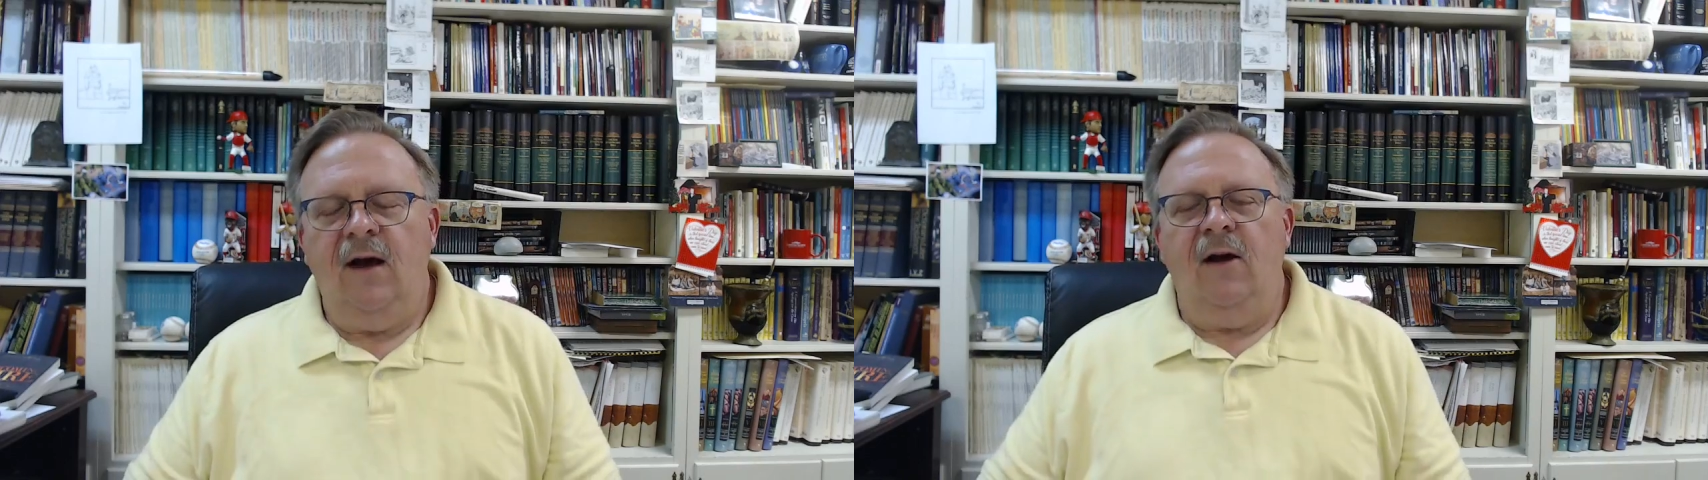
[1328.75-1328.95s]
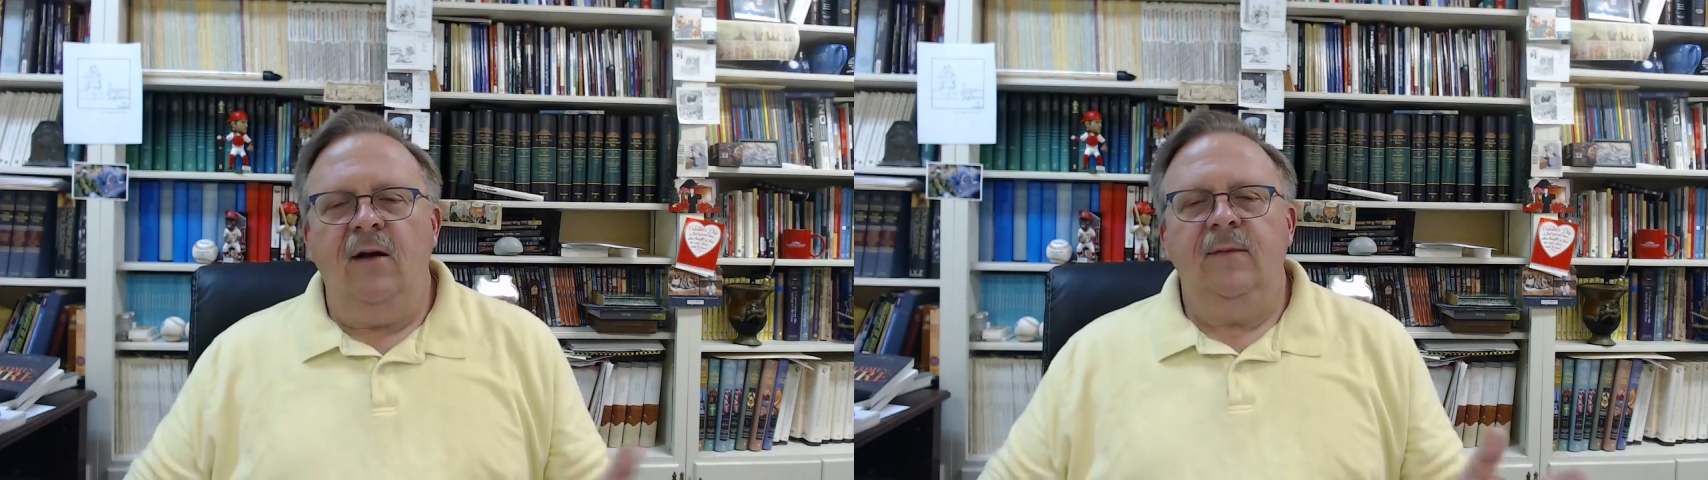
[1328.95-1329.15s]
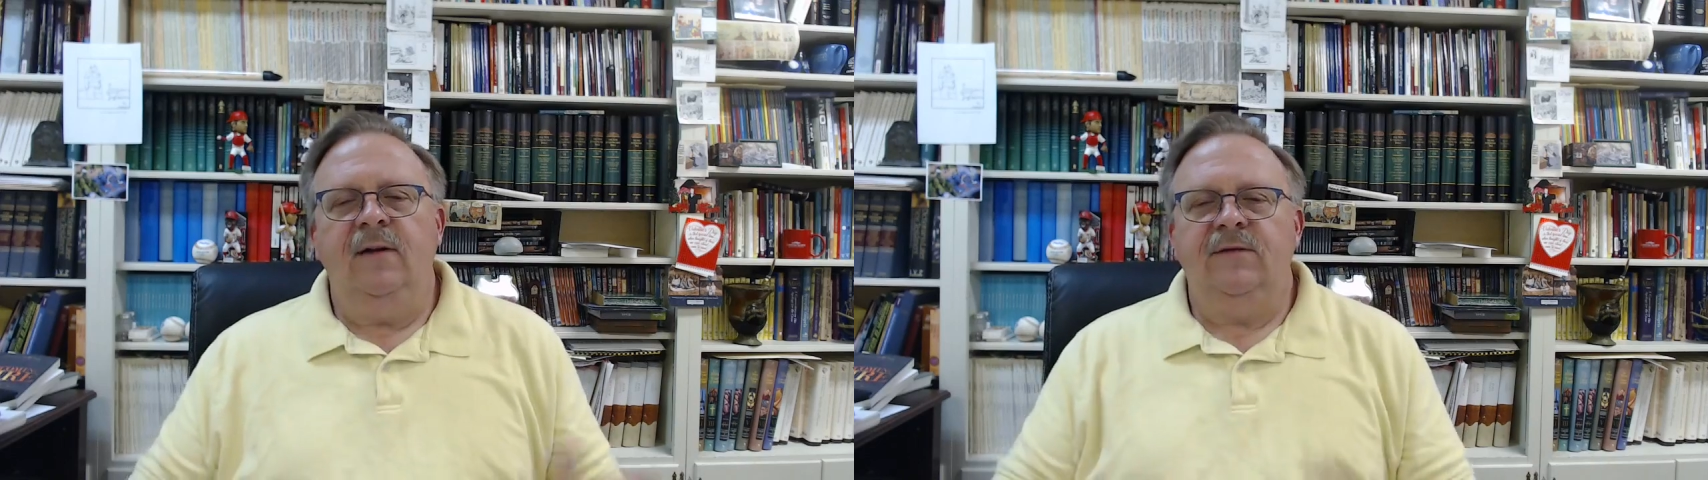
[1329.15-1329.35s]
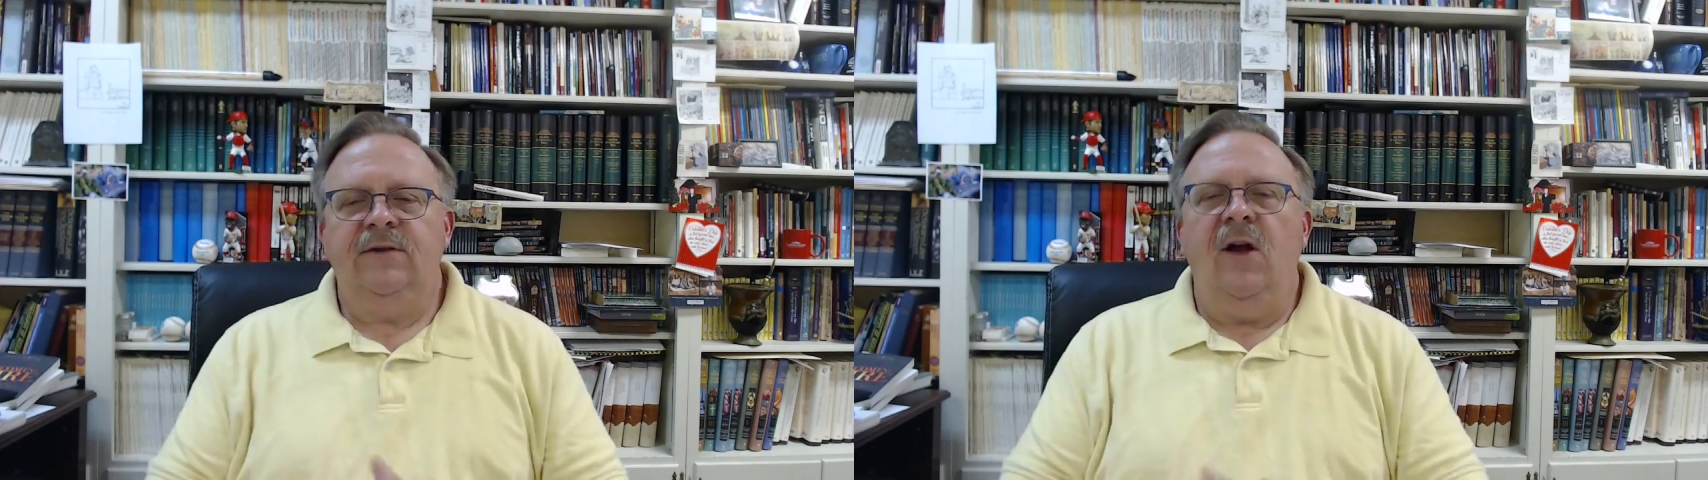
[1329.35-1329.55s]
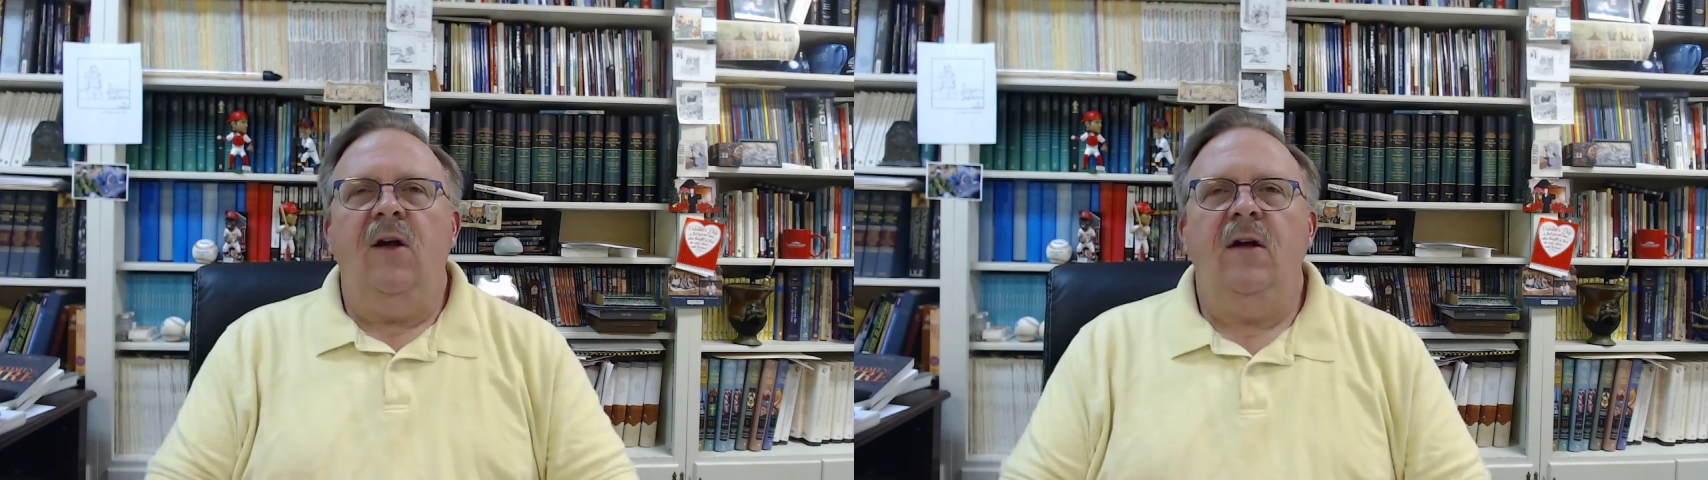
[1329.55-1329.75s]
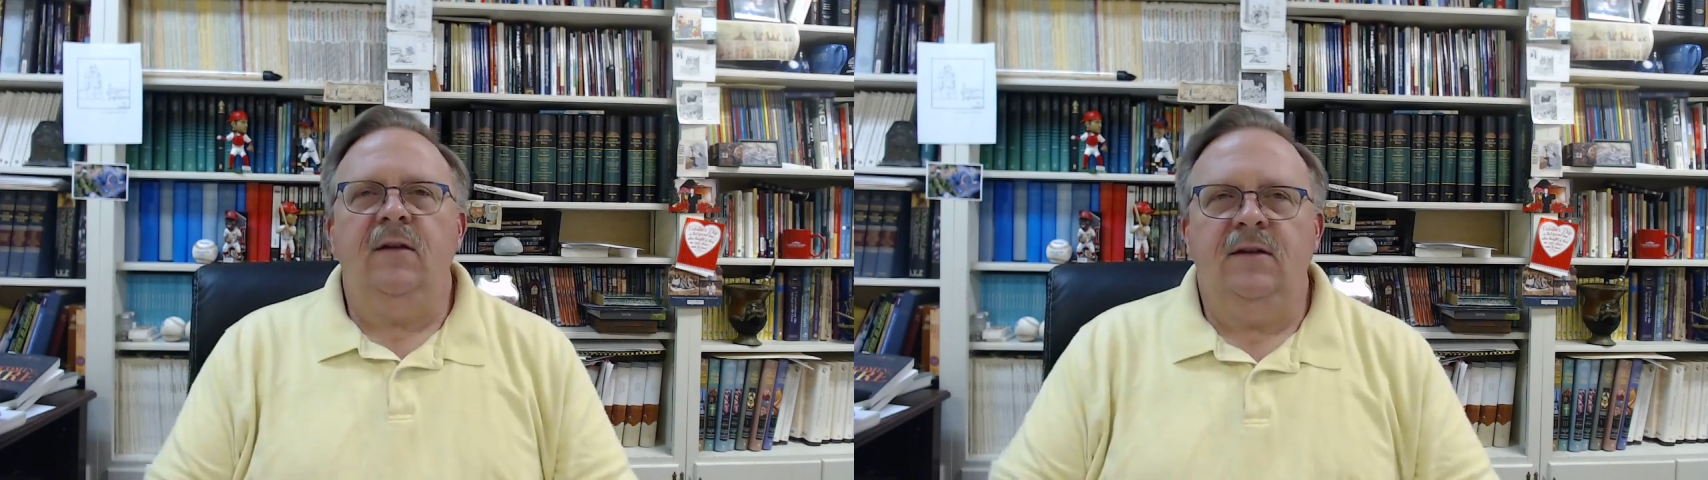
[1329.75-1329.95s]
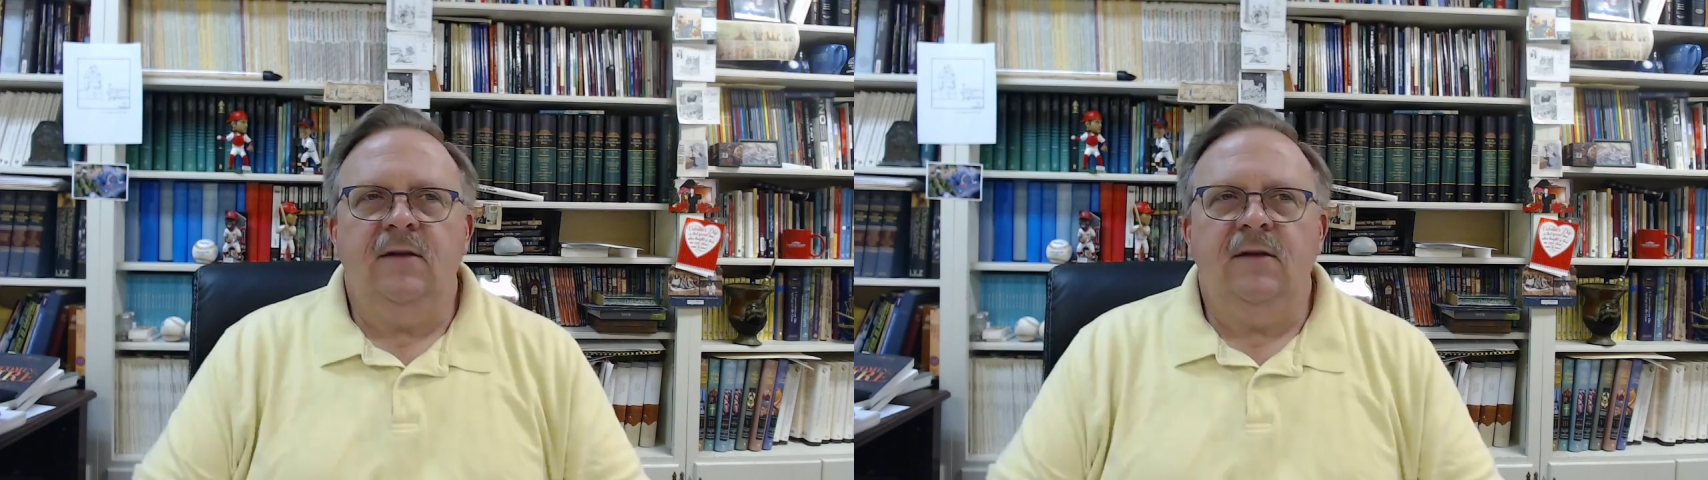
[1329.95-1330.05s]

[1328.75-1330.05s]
army of Saul.